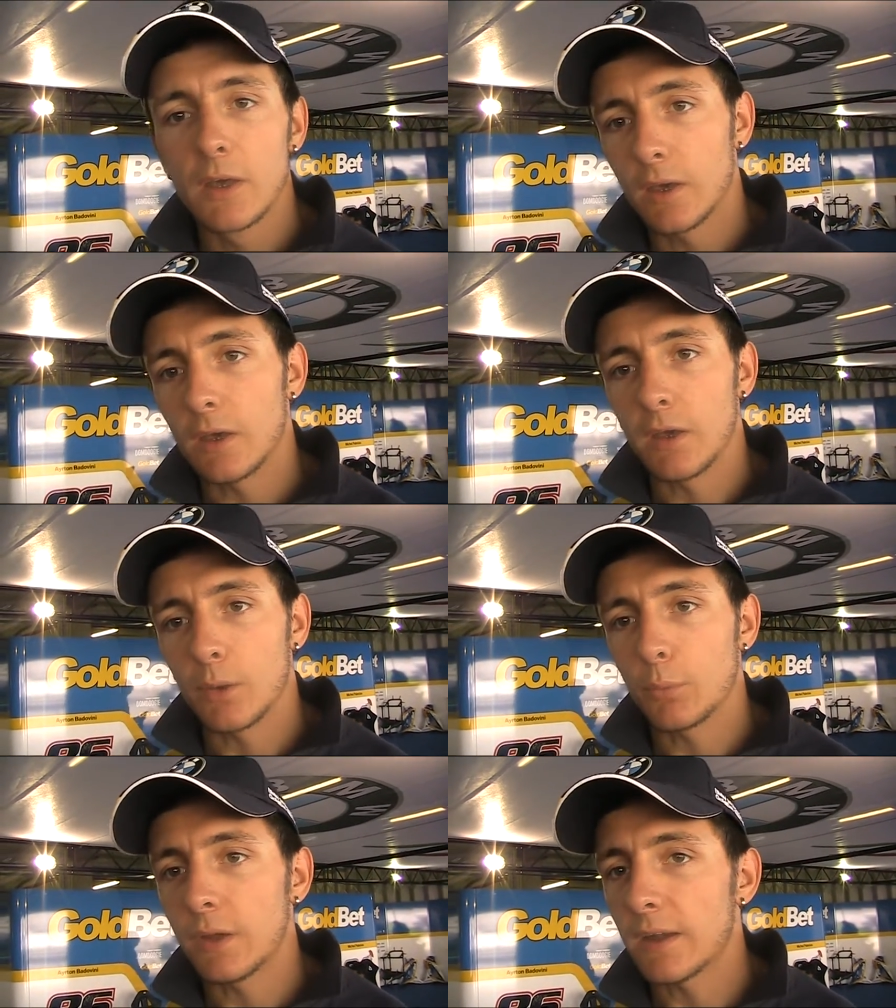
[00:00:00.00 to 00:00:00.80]
Uh,
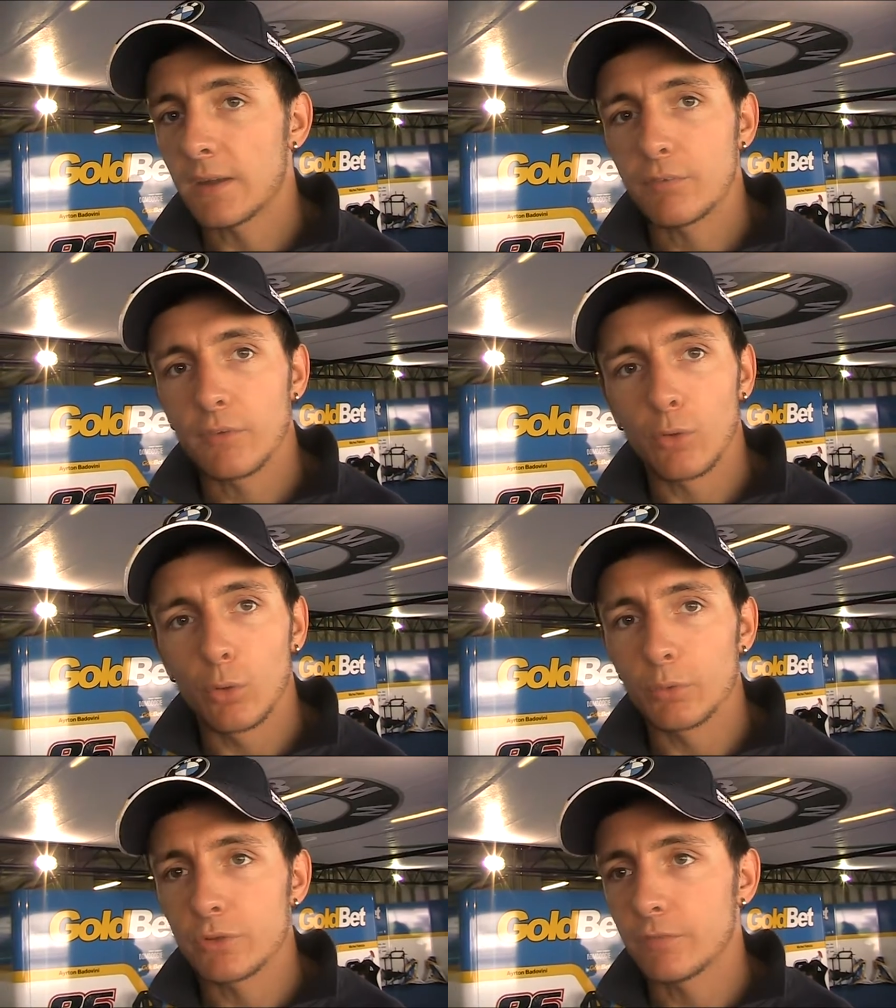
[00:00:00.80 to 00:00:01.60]
we are
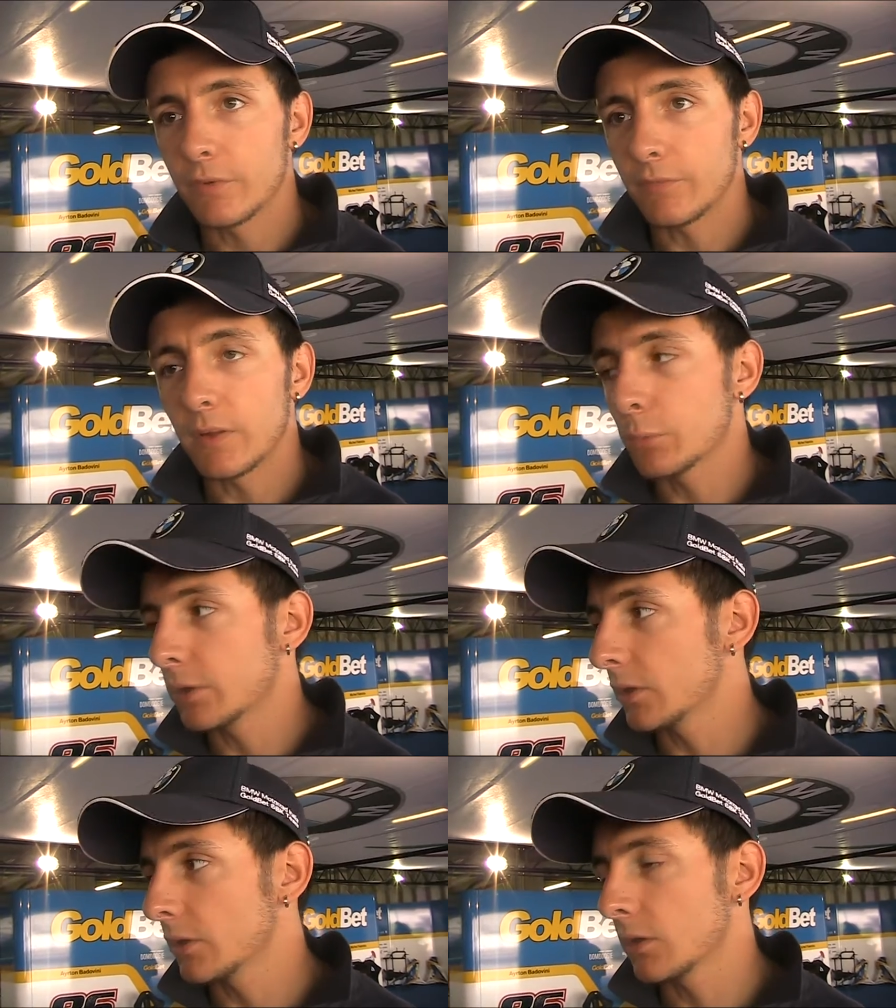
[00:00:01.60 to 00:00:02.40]
always
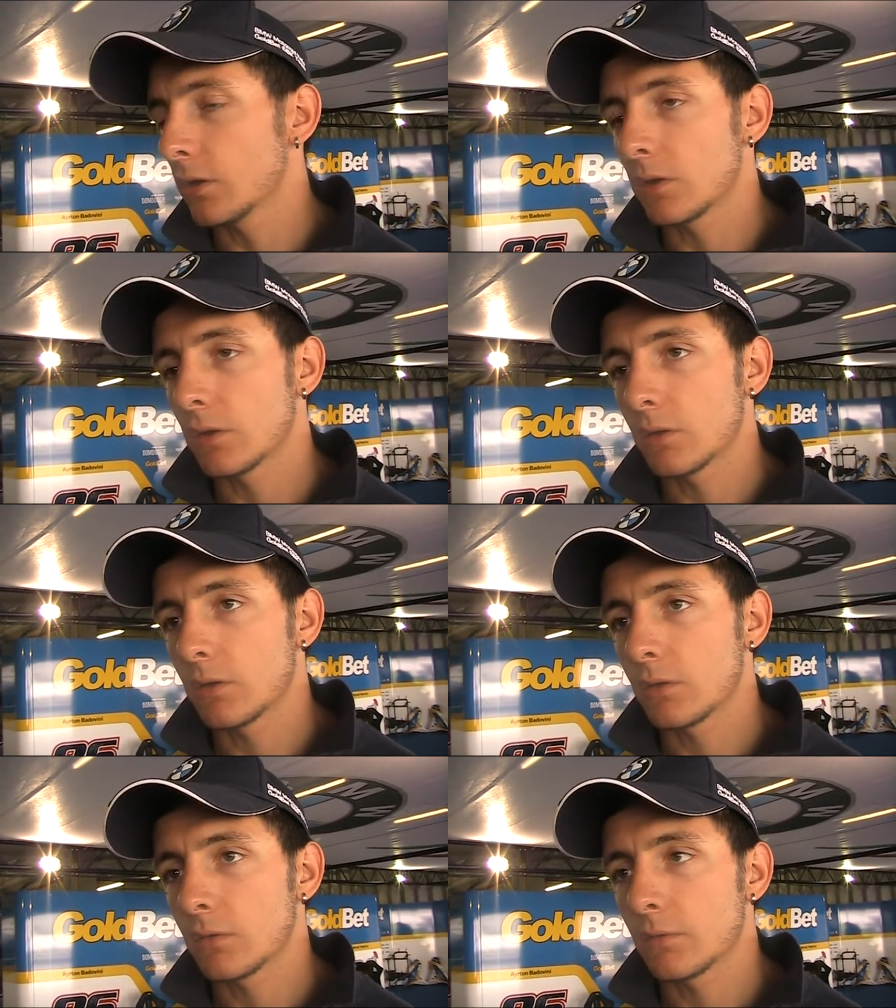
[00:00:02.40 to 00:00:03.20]
following
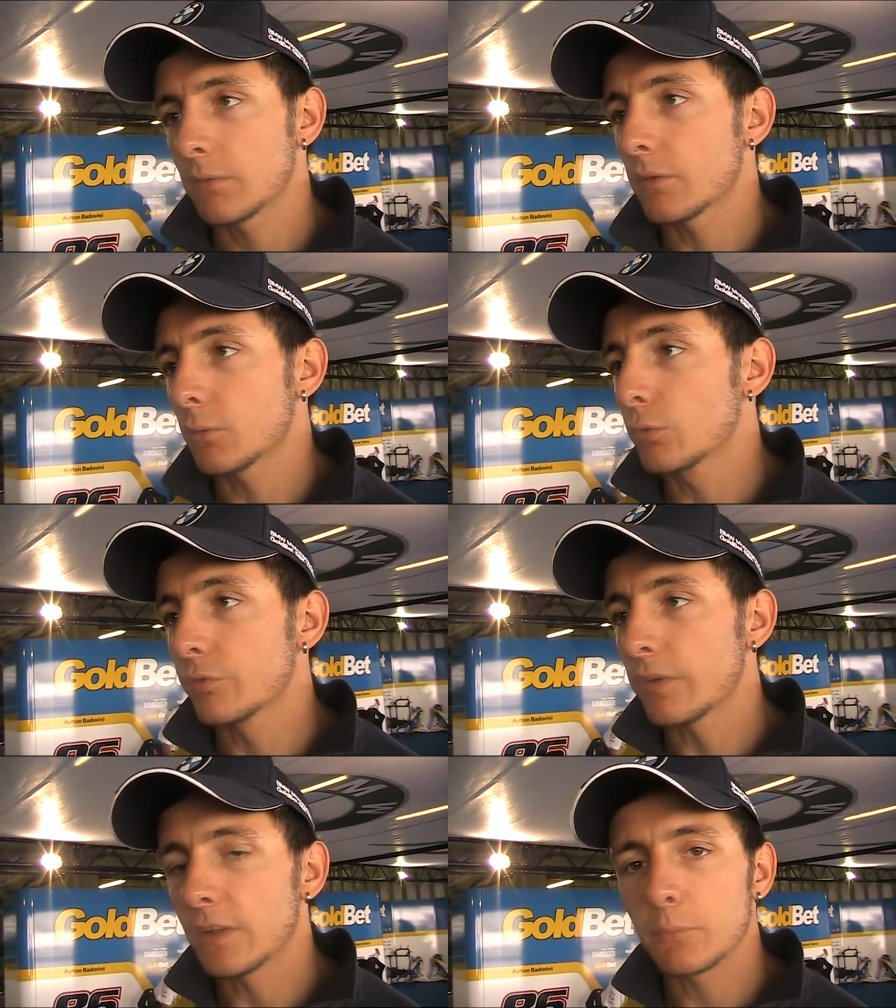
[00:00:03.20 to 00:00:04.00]
uh, the good
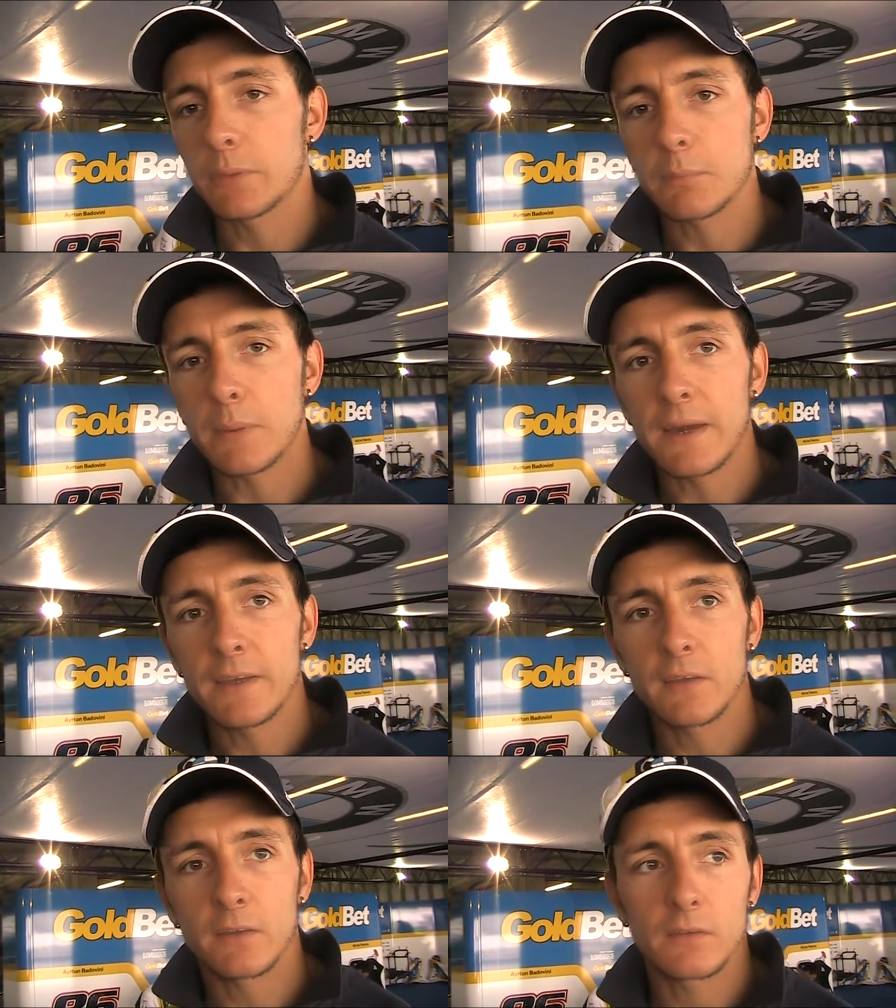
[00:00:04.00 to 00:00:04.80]
feeling with the
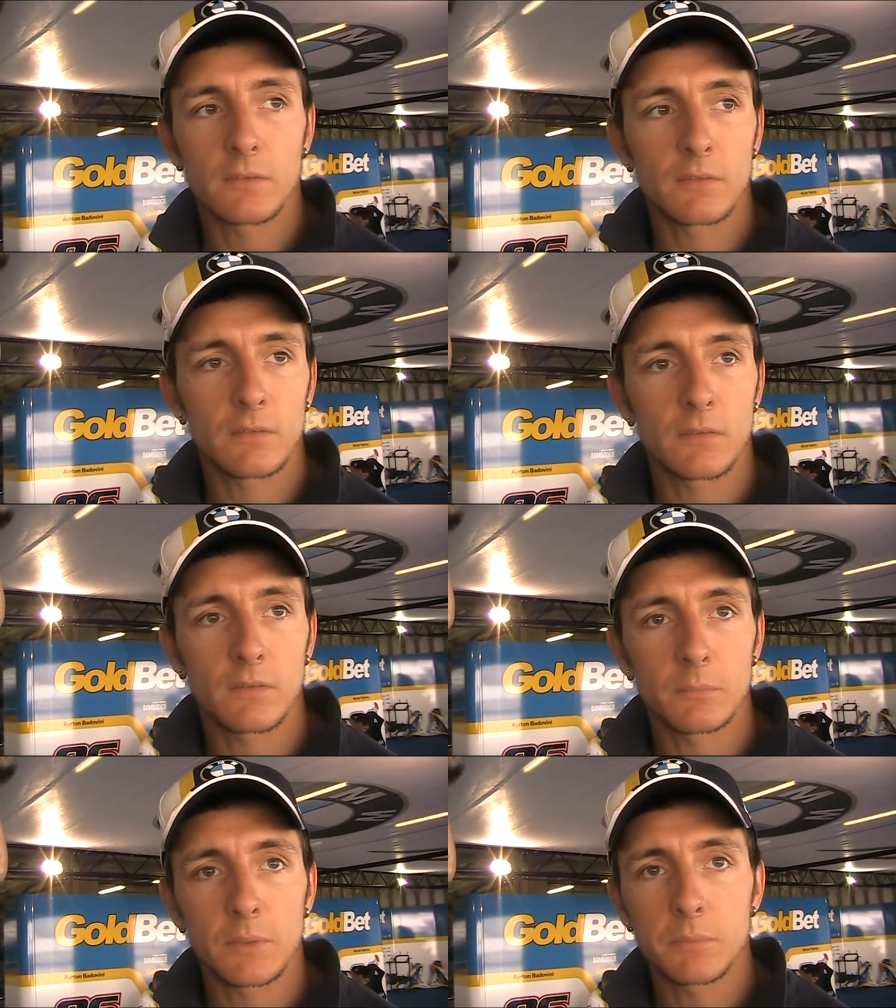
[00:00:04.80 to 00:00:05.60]
bike, and
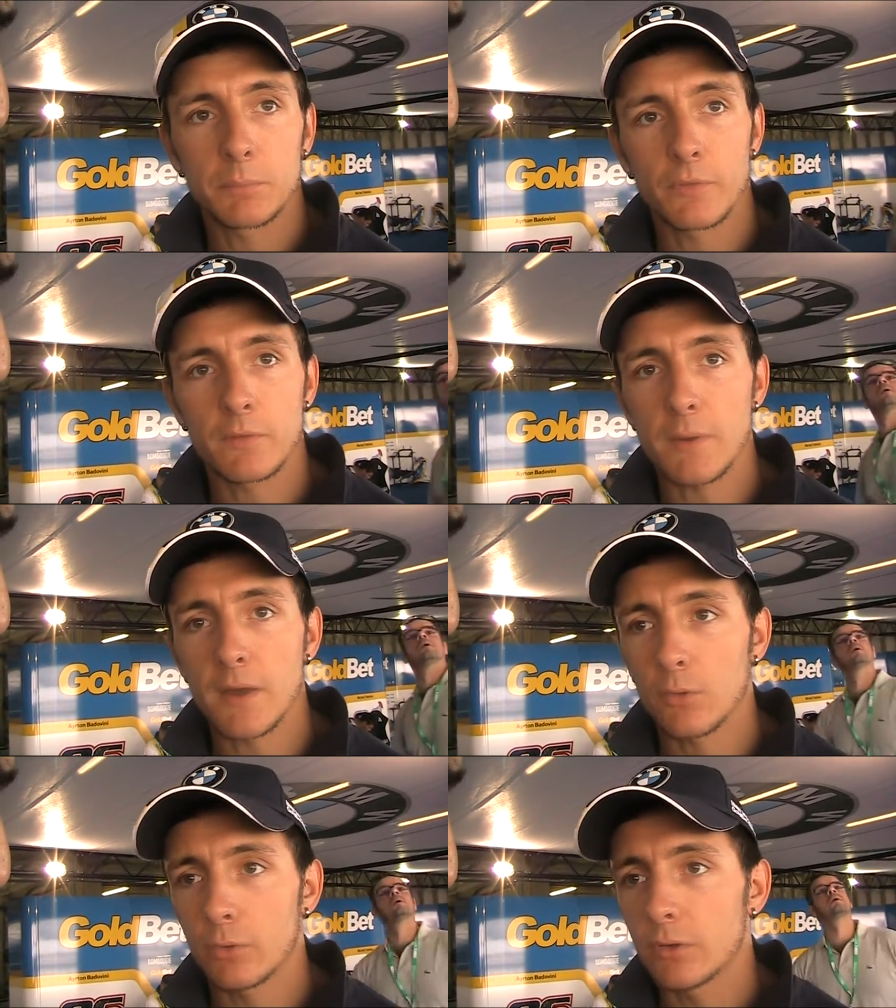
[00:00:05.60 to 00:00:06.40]
uh, maybe
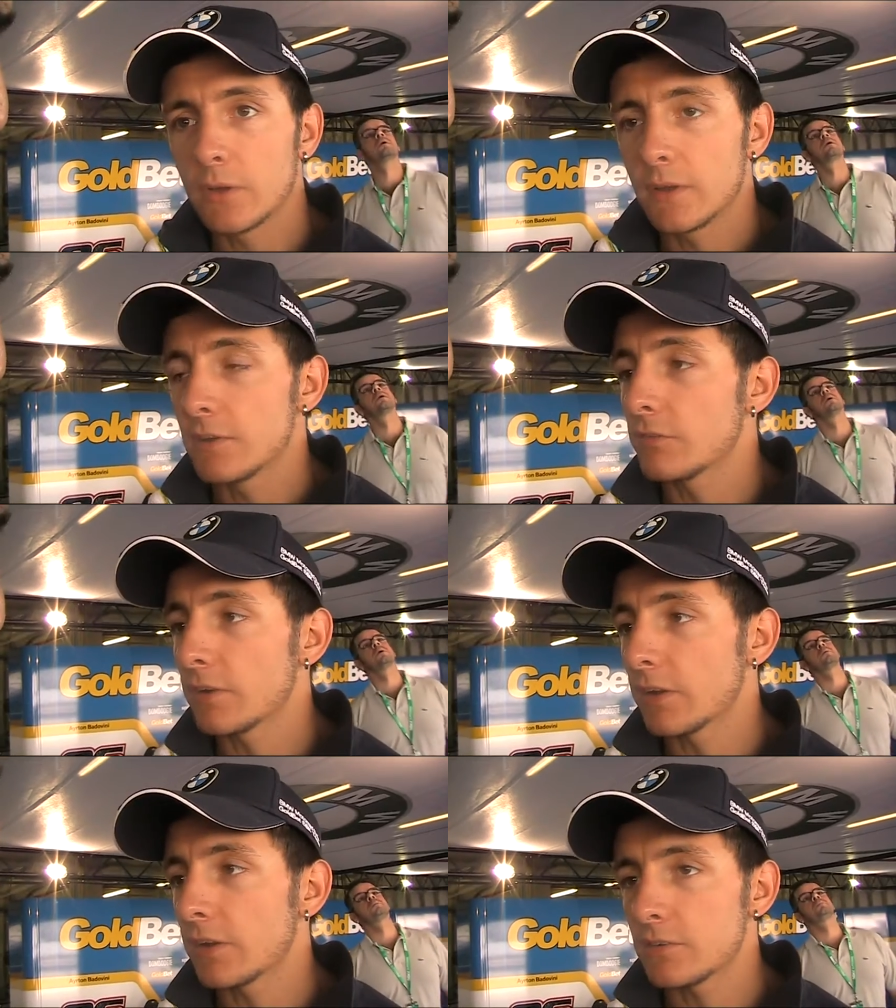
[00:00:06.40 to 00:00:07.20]
Portimao is a
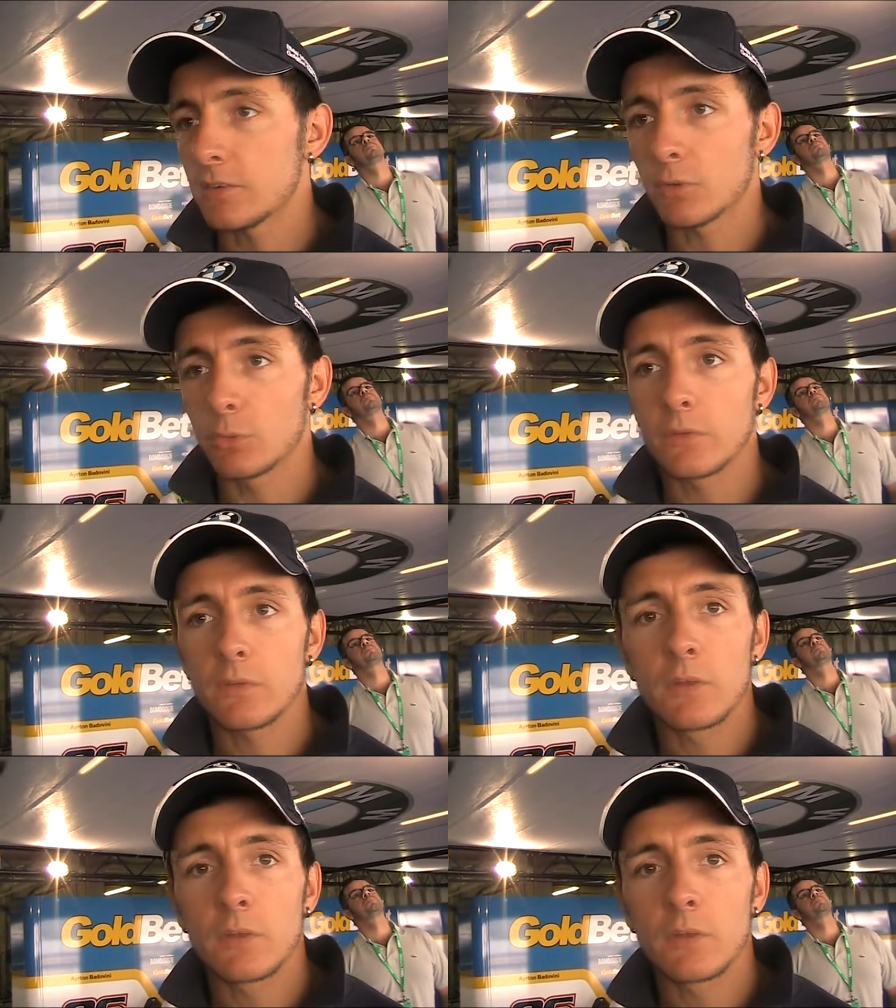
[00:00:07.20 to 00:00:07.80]
very nice circuit,